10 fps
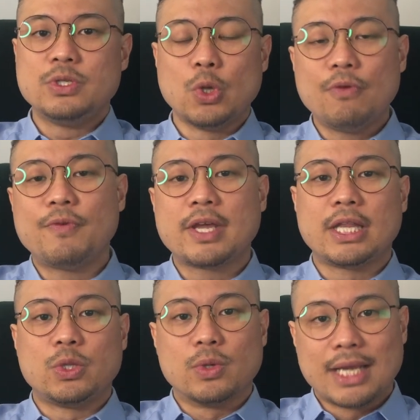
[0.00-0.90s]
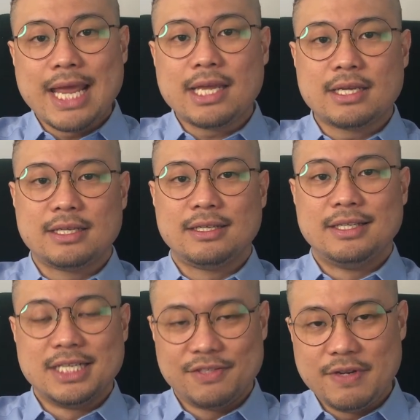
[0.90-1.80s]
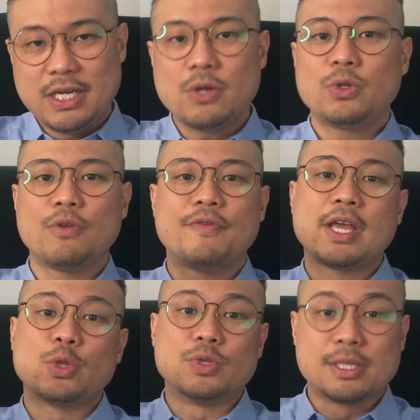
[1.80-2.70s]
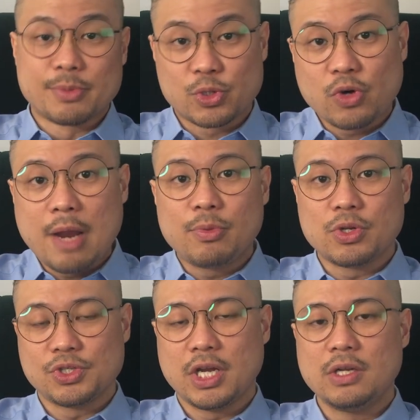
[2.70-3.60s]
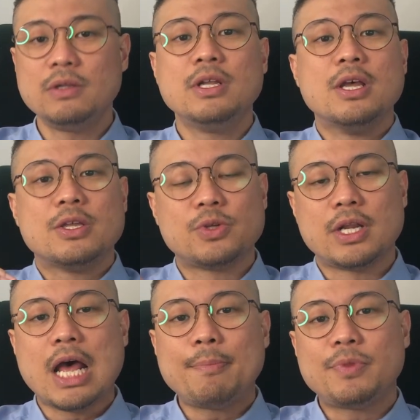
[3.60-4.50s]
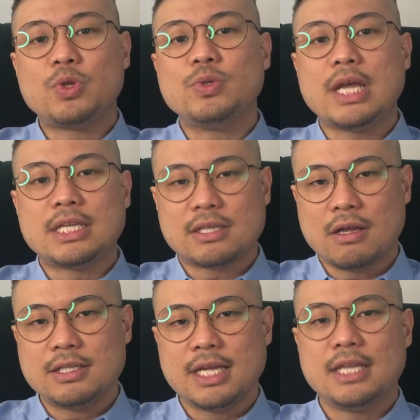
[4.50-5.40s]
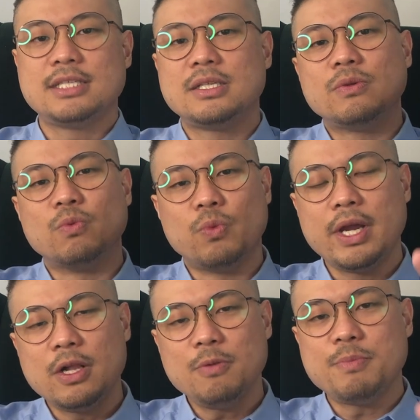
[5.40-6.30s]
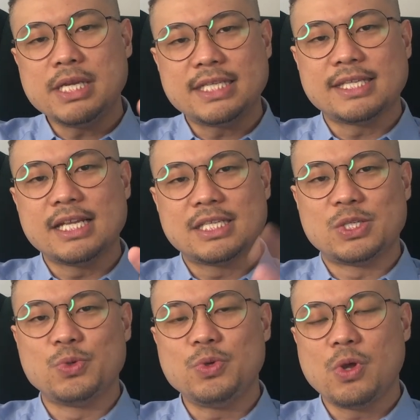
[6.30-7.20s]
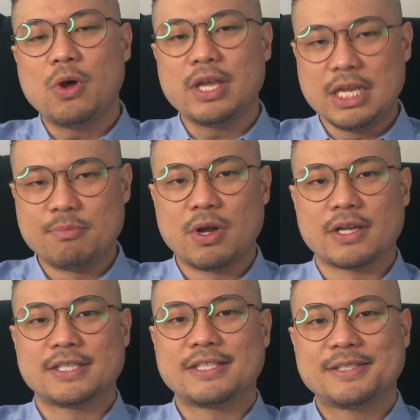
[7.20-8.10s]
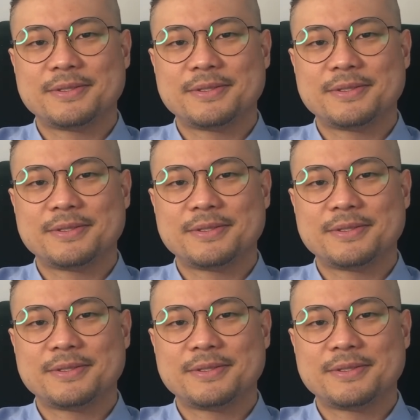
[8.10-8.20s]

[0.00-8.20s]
don't forget to like this video, don't forget to subscribe to the channel so that up-to-date content will be sent to your inbox.